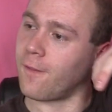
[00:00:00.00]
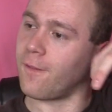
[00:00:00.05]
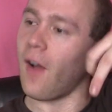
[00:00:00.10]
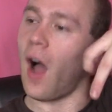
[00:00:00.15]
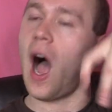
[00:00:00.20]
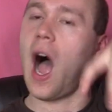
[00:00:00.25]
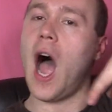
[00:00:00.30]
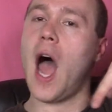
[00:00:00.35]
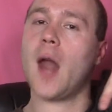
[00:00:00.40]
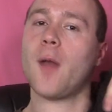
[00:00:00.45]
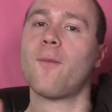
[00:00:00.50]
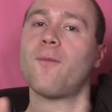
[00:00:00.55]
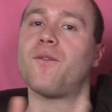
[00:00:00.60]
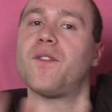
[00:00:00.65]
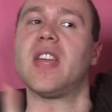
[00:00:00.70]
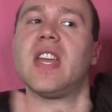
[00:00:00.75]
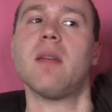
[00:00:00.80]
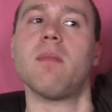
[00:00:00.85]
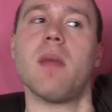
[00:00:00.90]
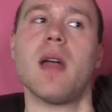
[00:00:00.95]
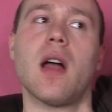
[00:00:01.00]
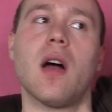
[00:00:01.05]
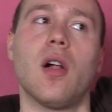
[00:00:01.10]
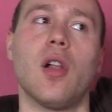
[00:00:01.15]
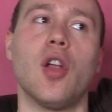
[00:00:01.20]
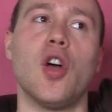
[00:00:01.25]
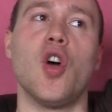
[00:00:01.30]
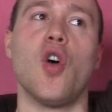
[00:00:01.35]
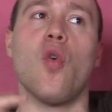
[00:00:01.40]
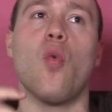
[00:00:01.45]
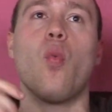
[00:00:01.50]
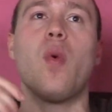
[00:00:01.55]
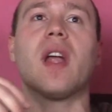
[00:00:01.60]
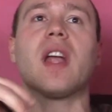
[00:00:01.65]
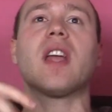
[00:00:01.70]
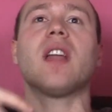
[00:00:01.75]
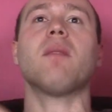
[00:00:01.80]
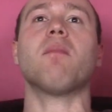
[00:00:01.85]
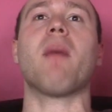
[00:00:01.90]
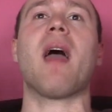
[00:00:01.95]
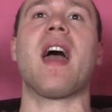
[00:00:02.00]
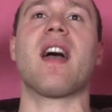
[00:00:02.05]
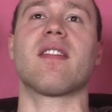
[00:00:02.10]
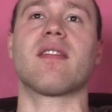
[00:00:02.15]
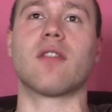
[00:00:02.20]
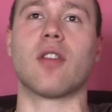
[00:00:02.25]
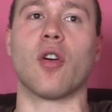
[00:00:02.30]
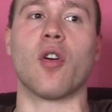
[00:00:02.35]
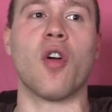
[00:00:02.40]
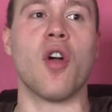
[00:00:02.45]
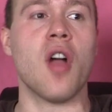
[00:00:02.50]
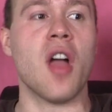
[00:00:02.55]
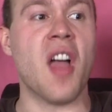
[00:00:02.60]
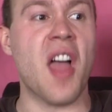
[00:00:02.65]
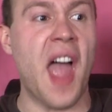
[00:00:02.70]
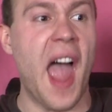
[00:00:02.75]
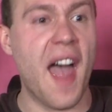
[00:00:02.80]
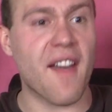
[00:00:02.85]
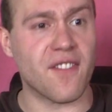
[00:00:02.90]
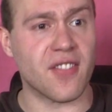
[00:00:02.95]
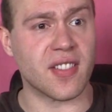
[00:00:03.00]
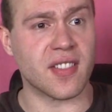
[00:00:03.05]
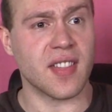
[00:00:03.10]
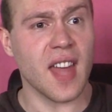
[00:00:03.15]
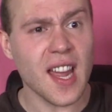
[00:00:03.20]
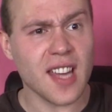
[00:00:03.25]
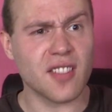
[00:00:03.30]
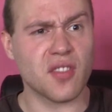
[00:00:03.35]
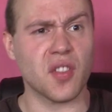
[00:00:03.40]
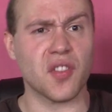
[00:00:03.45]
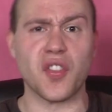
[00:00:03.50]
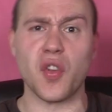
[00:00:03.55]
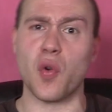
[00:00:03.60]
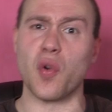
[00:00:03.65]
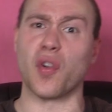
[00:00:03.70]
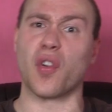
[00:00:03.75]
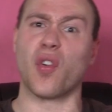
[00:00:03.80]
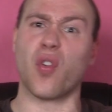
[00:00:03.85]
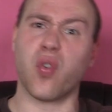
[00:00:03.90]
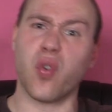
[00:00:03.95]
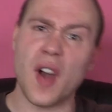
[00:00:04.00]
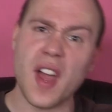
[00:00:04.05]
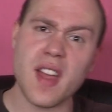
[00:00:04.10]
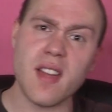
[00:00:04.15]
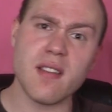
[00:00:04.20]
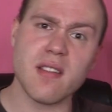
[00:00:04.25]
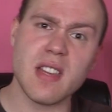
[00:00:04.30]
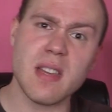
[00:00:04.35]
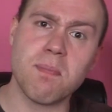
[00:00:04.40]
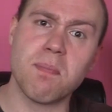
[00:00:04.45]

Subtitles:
hot female Wiccan master have sex with you in crazy